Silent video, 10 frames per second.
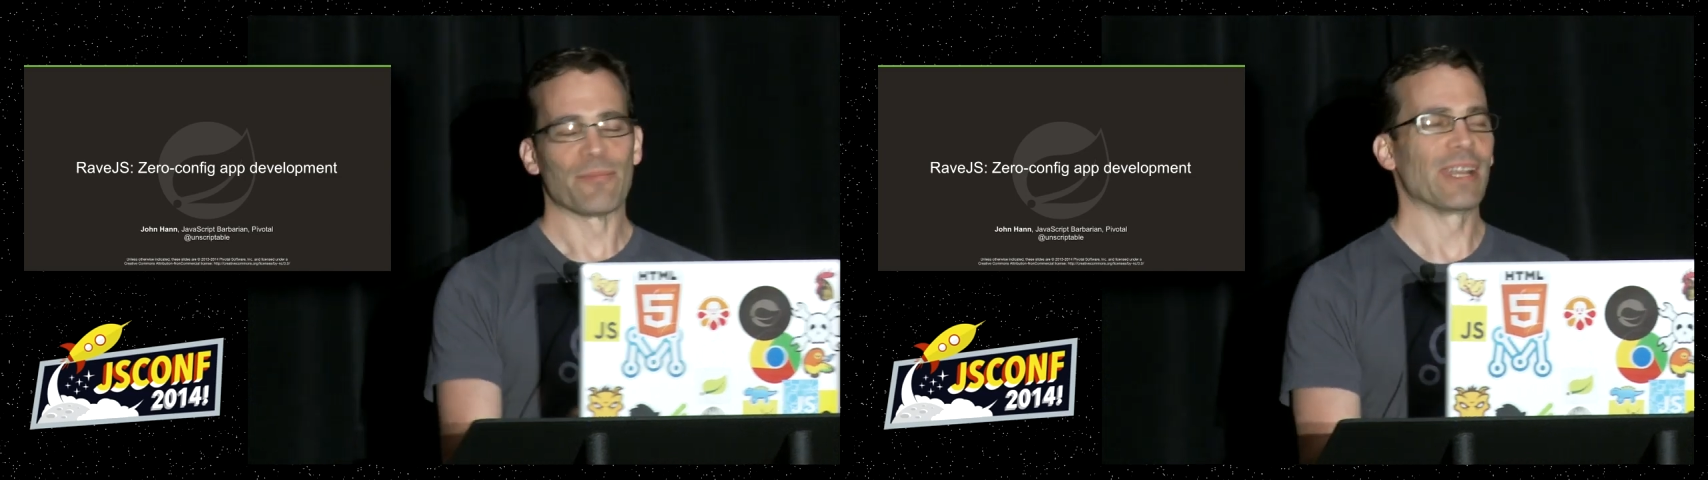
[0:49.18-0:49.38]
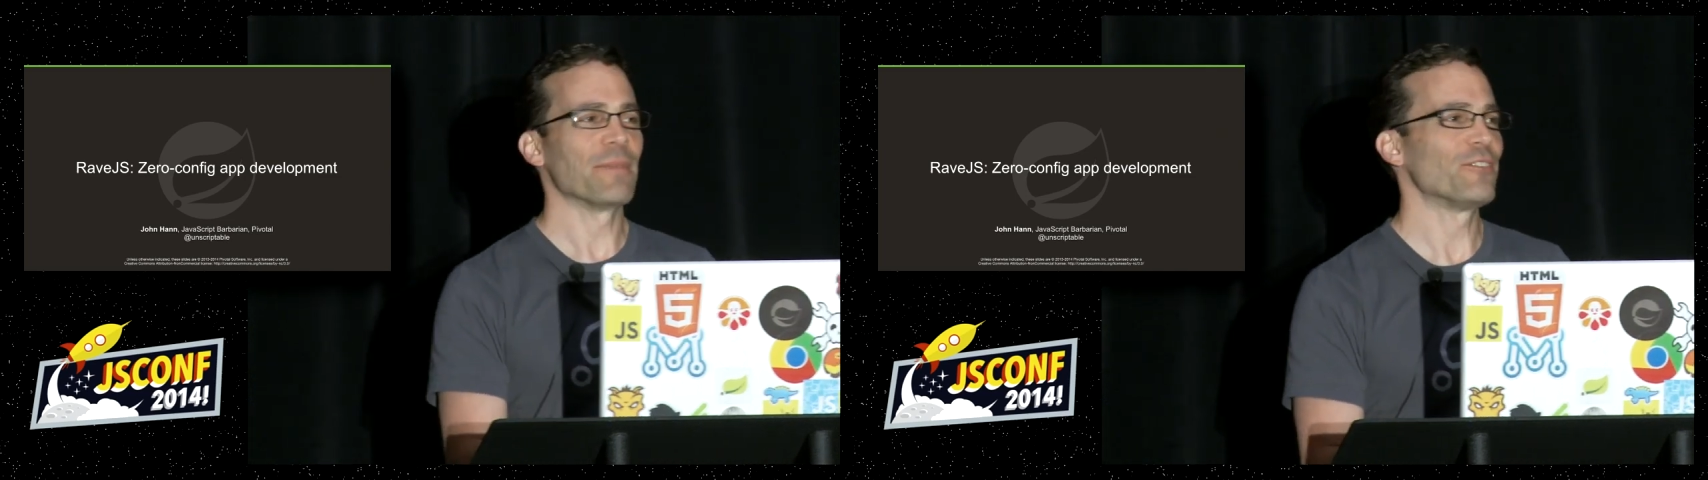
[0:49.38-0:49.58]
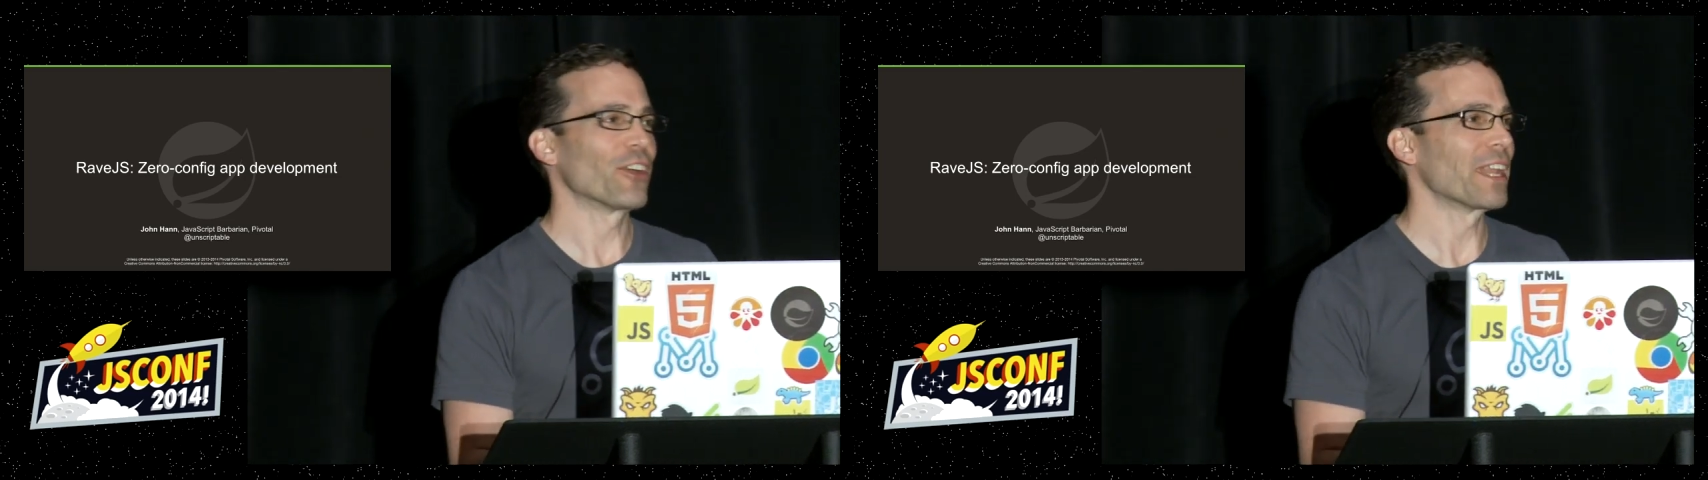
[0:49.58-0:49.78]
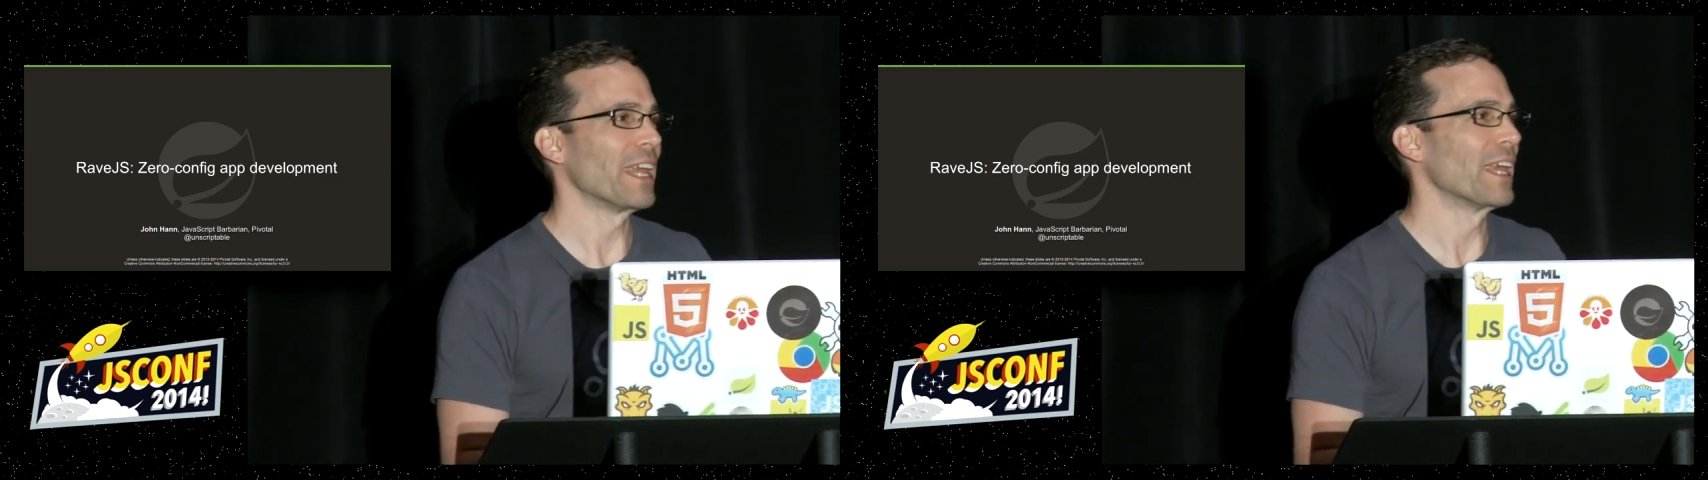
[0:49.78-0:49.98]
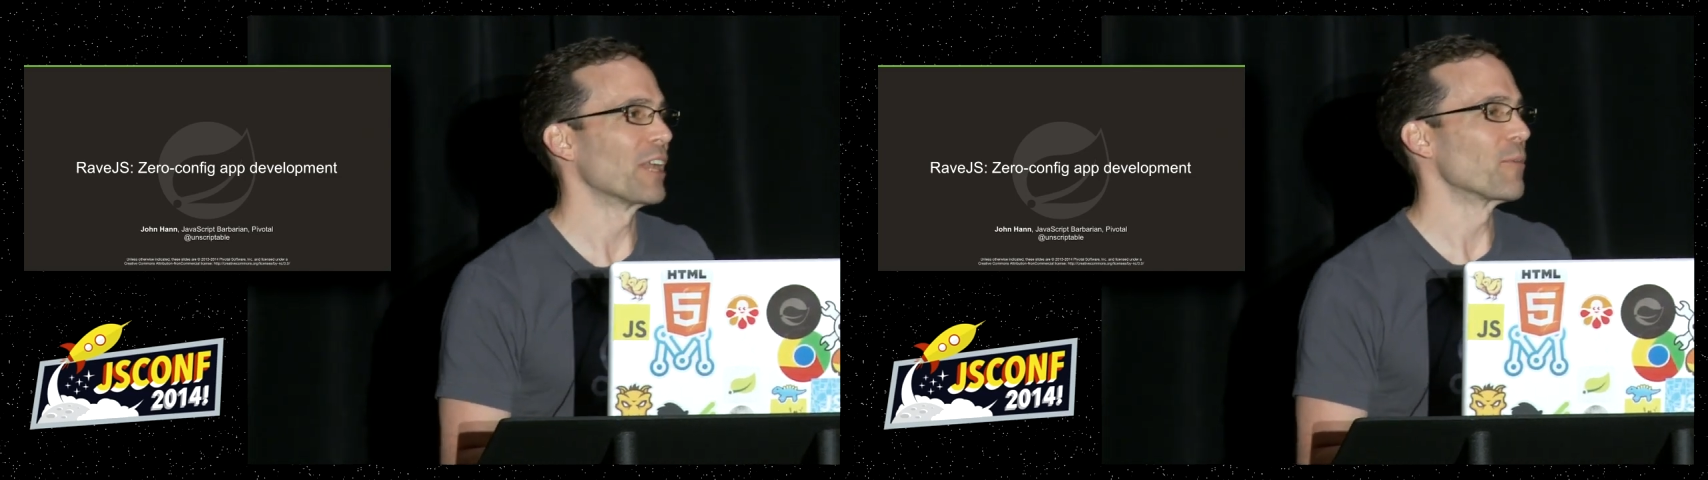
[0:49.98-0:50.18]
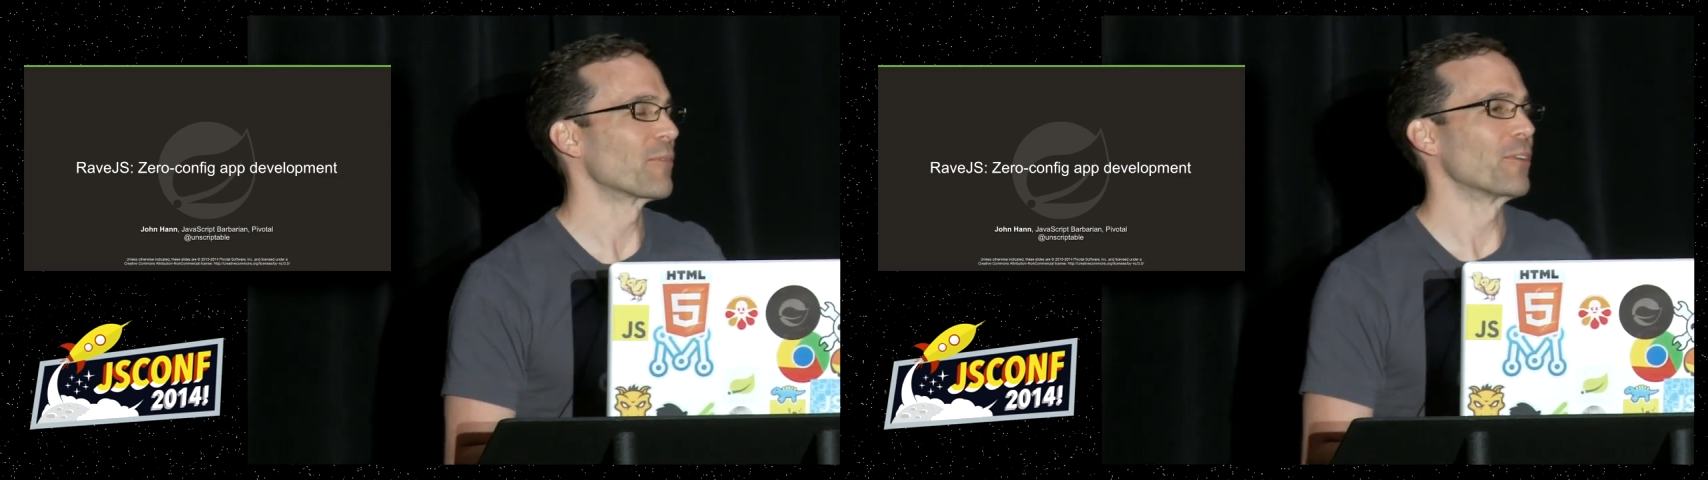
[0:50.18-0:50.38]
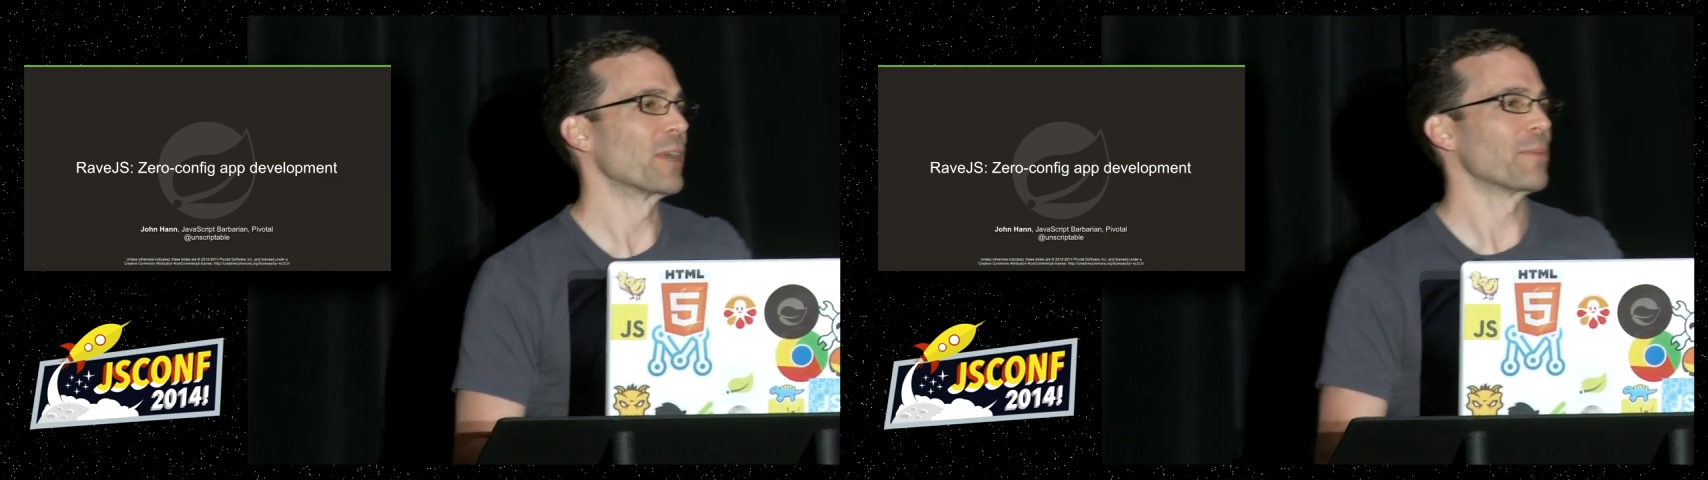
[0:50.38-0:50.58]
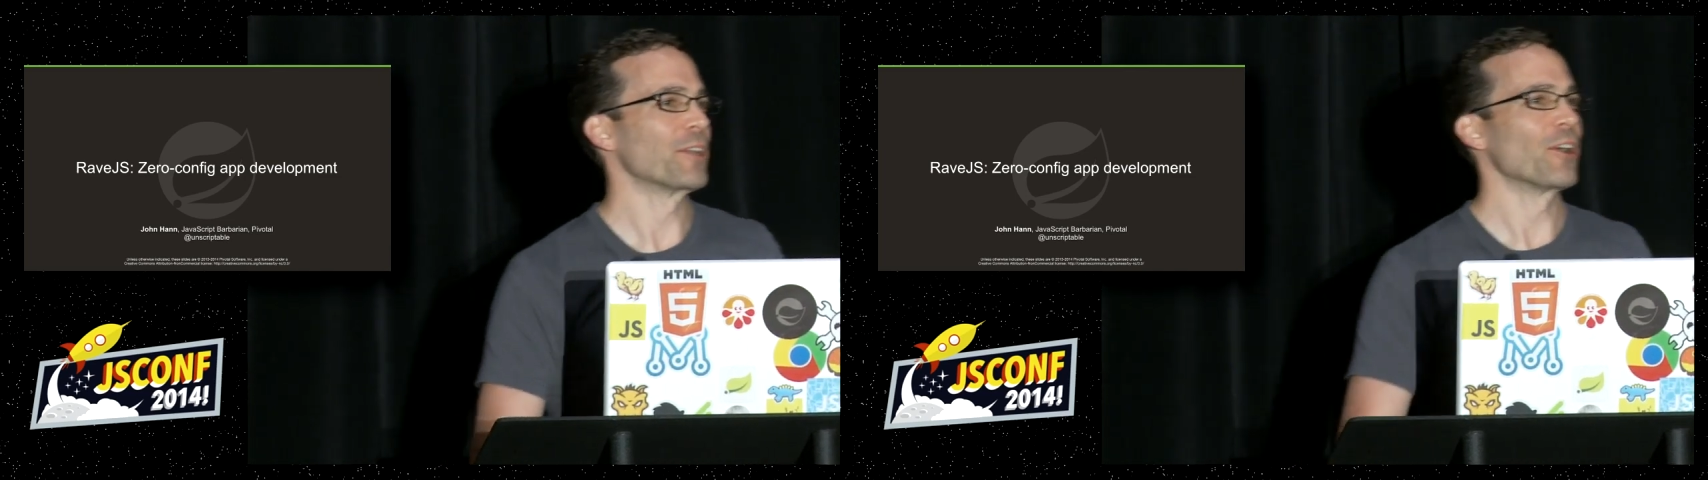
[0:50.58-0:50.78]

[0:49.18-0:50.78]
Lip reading: name is John Hann. I work for a company